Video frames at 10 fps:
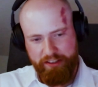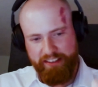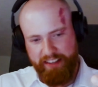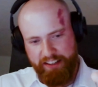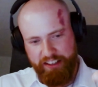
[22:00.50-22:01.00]
which
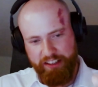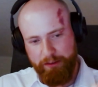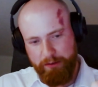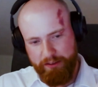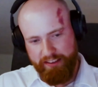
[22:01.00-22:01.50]
is actually
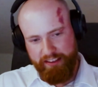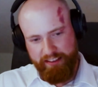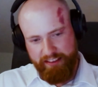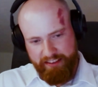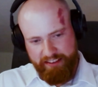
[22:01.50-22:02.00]
used
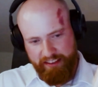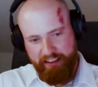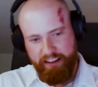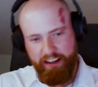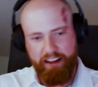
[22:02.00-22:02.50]
in this
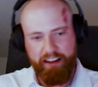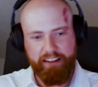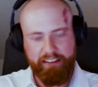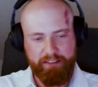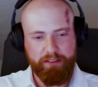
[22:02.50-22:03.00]

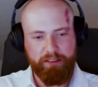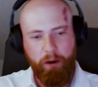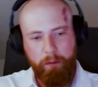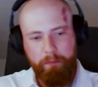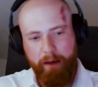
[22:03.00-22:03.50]
to
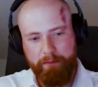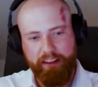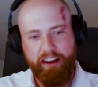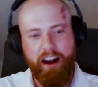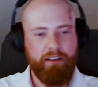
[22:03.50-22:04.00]
open up
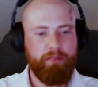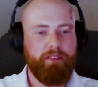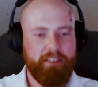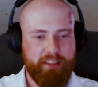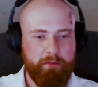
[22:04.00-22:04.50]
the car.
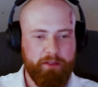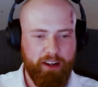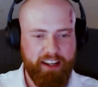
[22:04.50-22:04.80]
For example,